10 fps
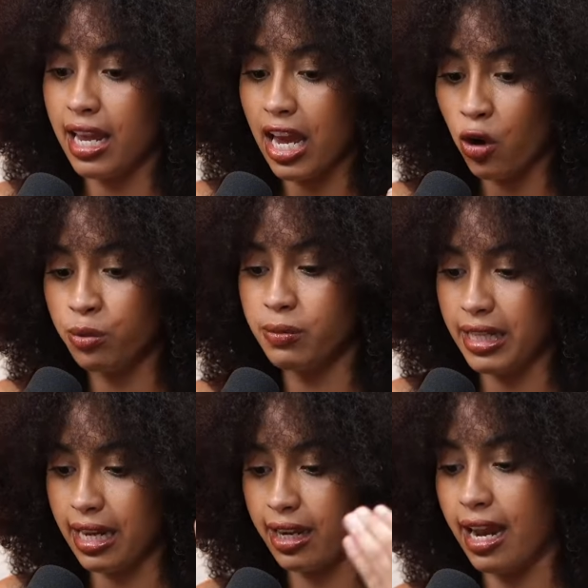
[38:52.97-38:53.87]
helps me
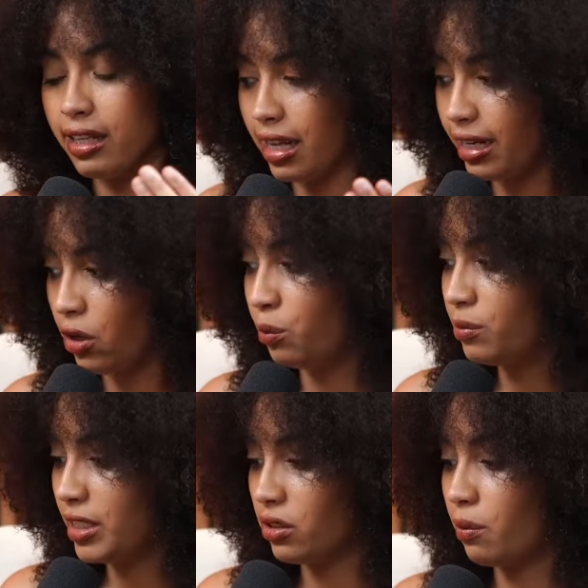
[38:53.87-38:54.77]
that guideline helps
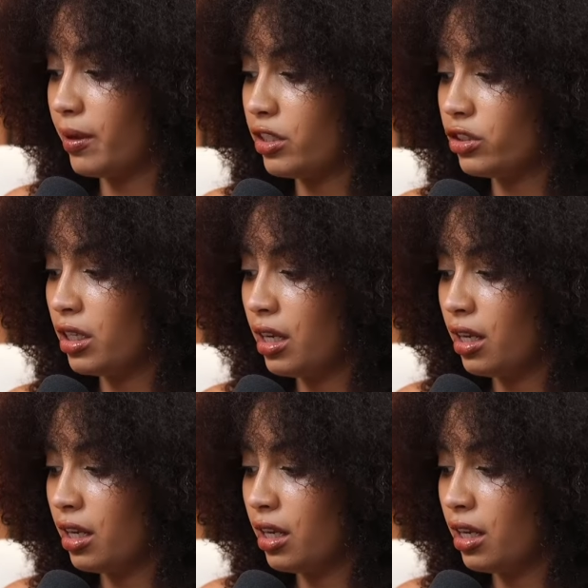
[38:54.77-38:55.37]
me so much.